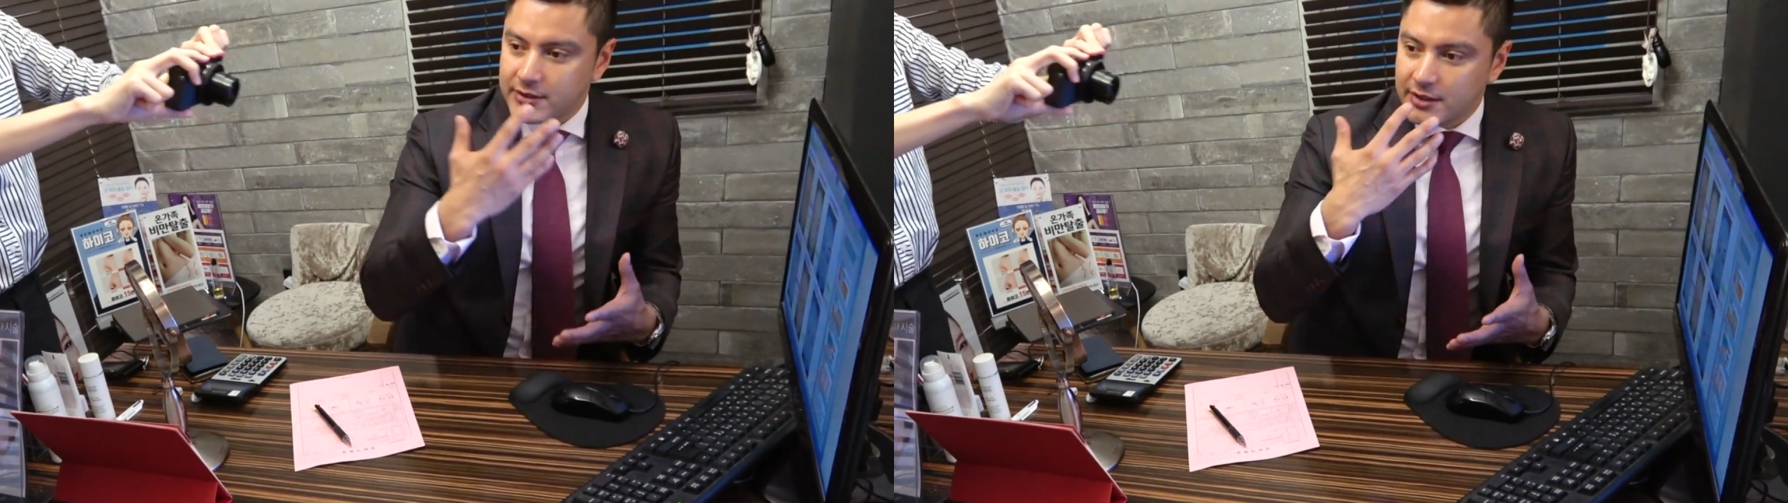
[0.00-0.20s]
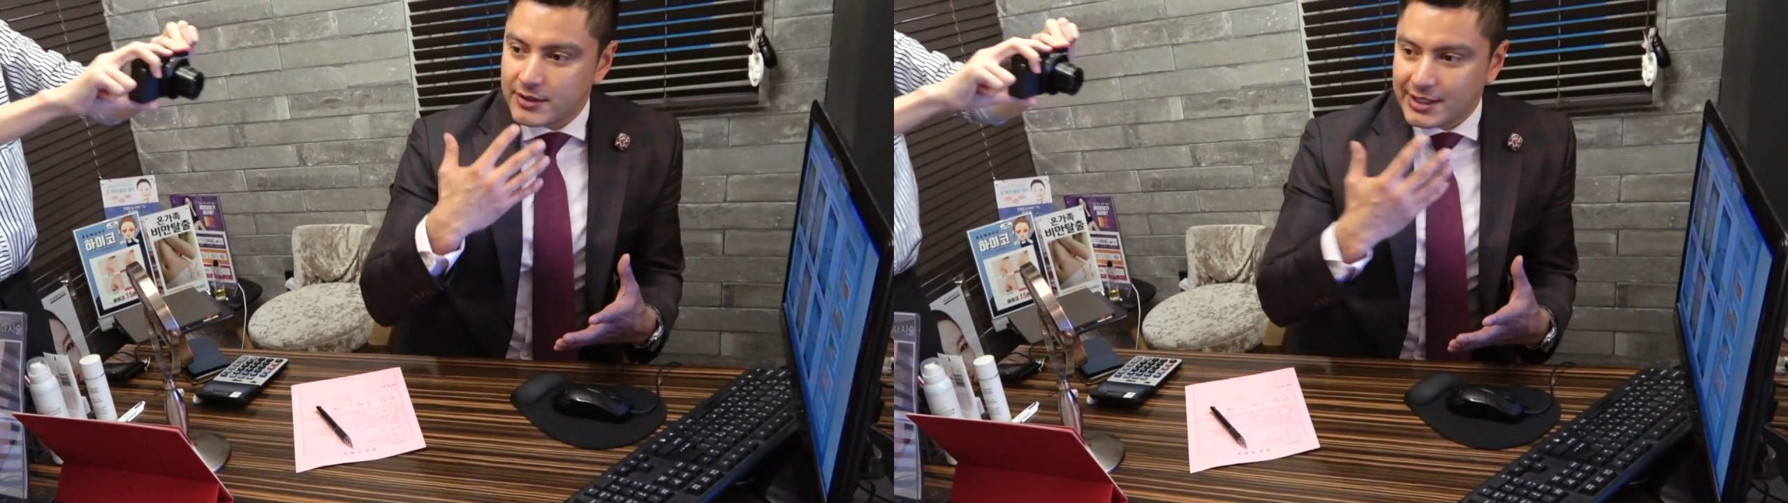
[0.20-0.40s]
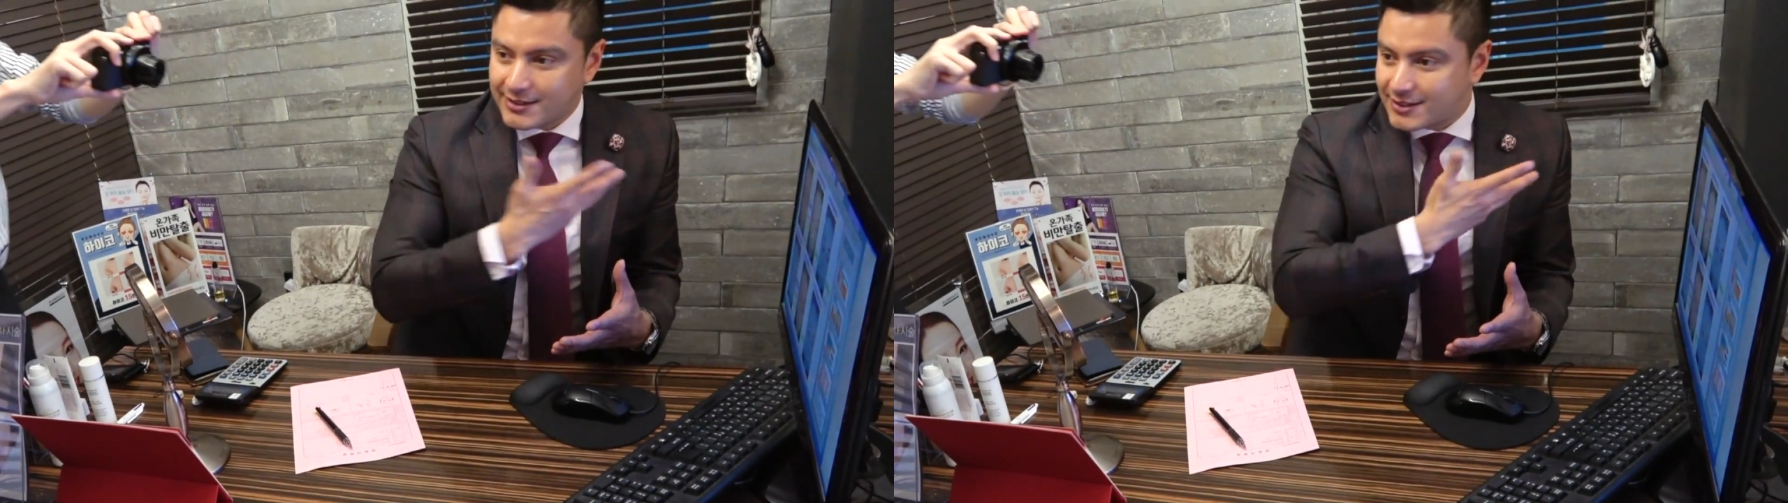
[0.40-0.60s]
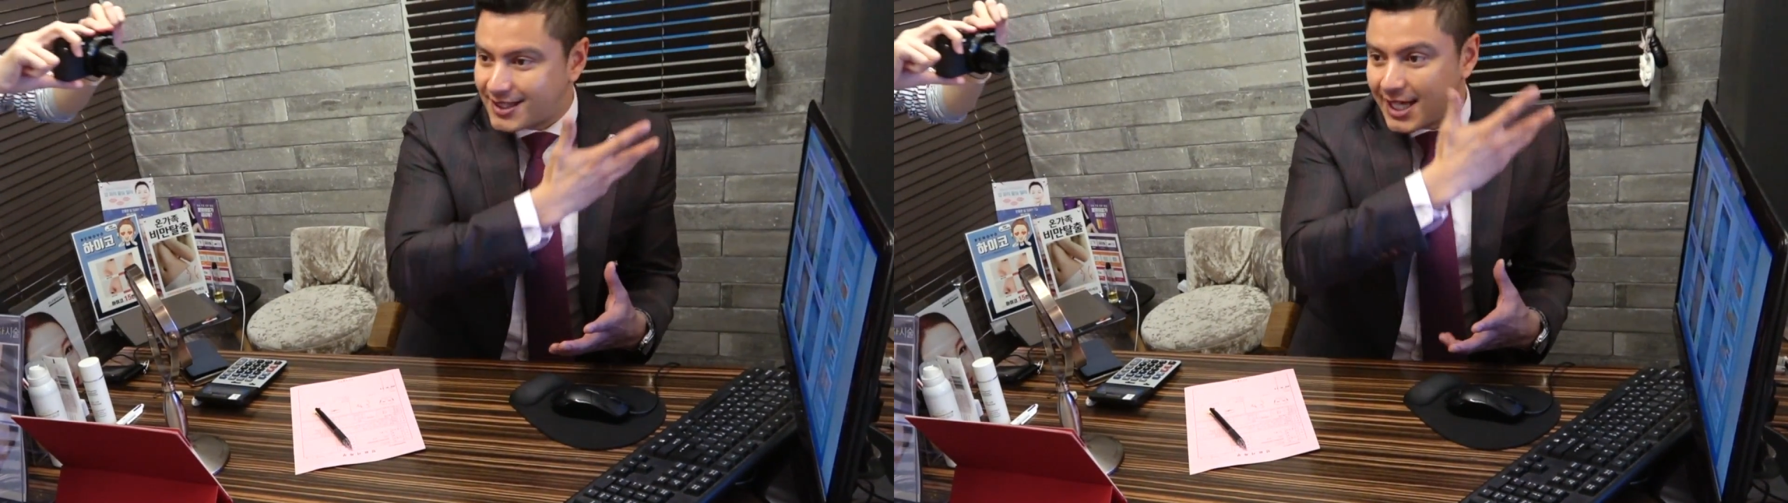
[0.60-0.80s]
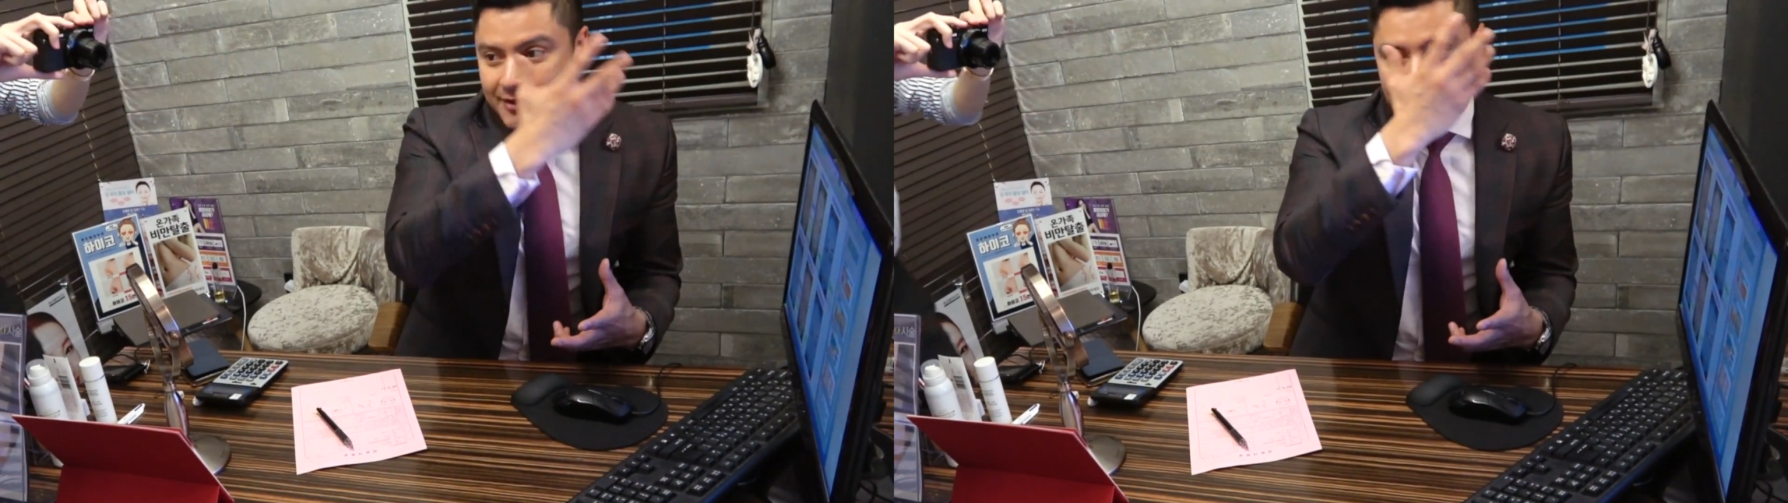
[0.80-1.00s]

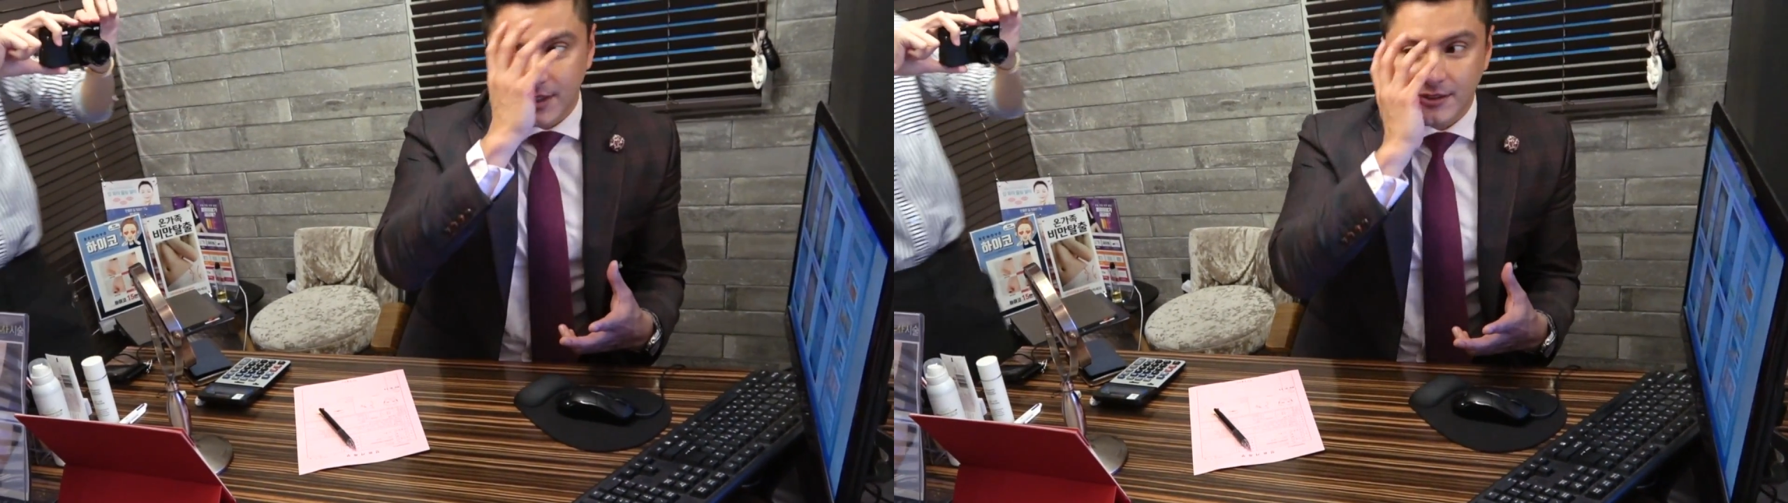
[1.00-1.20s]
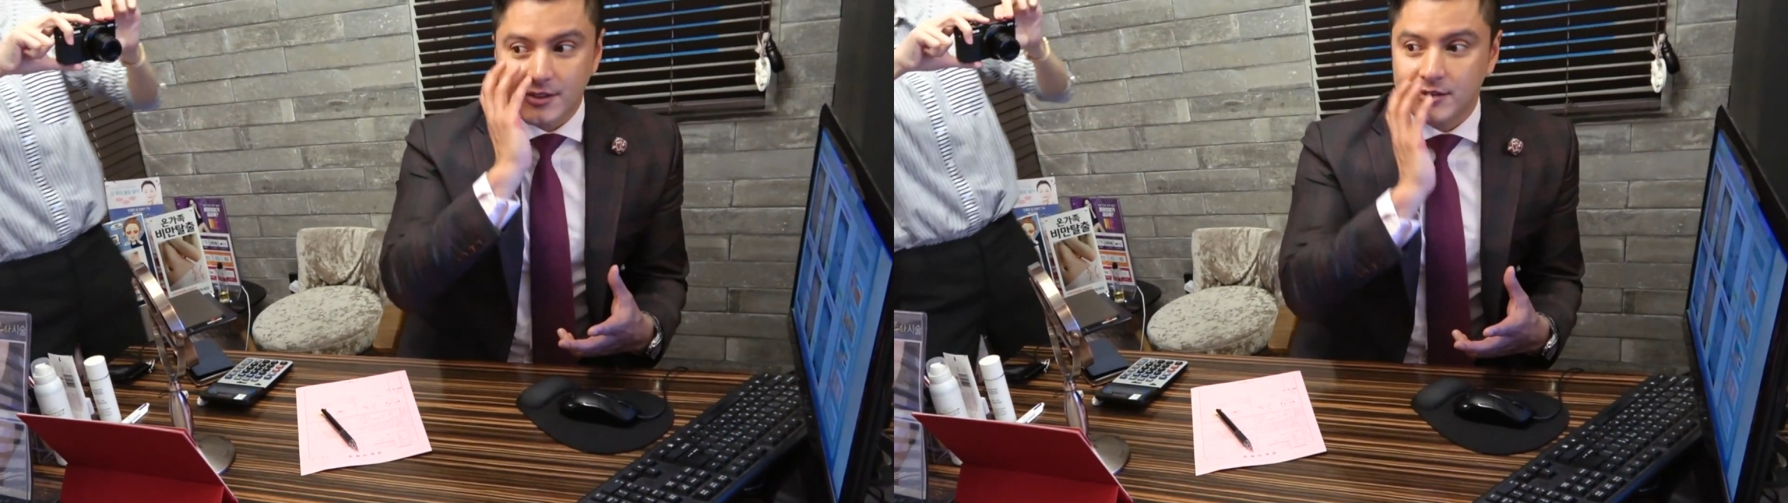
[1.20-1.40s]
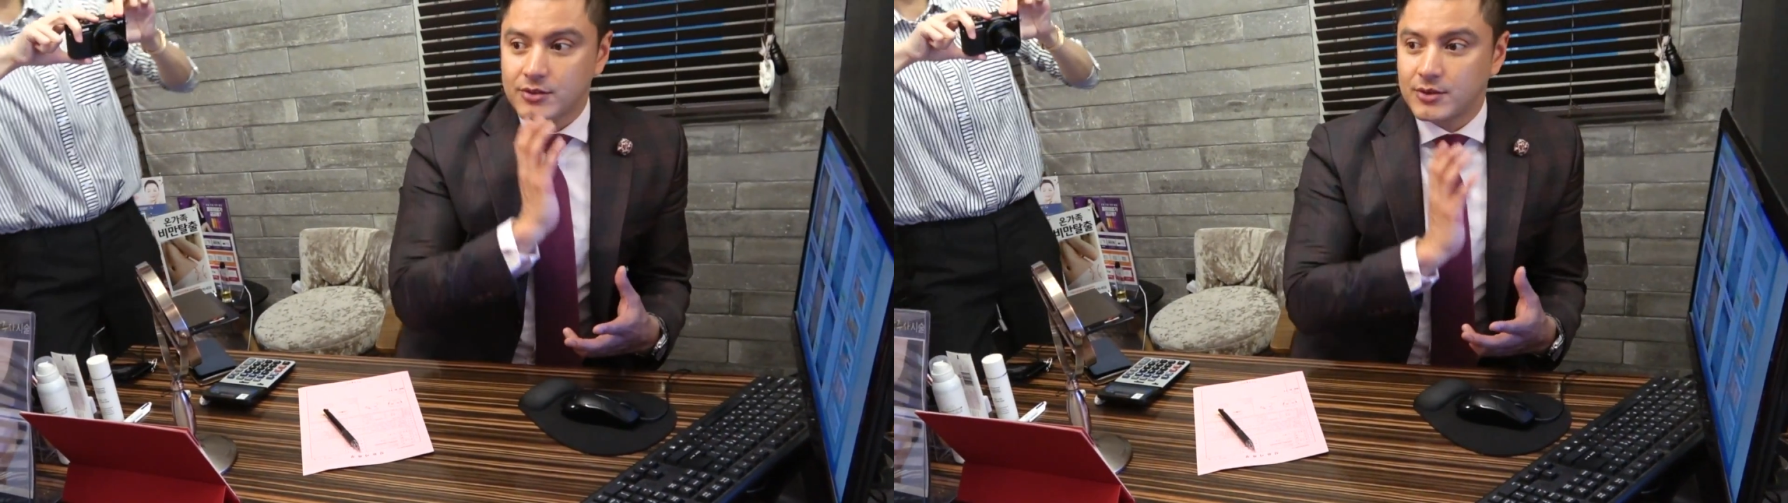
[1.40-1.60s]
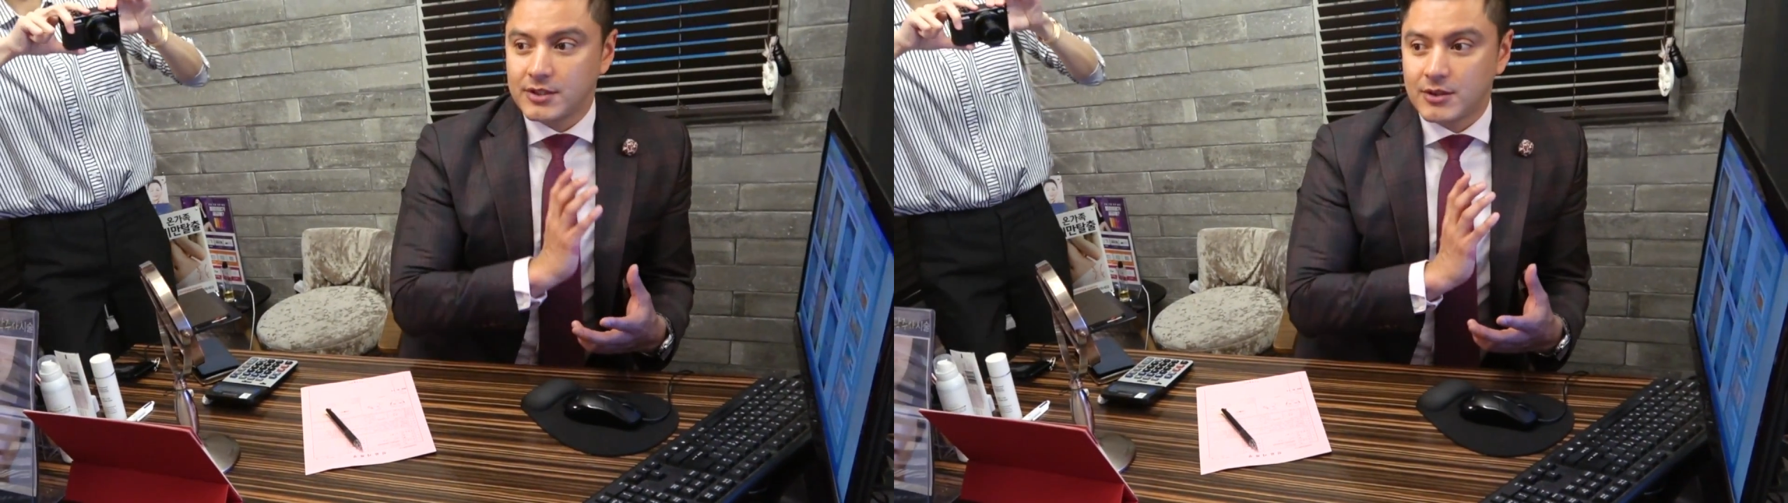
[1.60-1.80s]
slathering sunscreen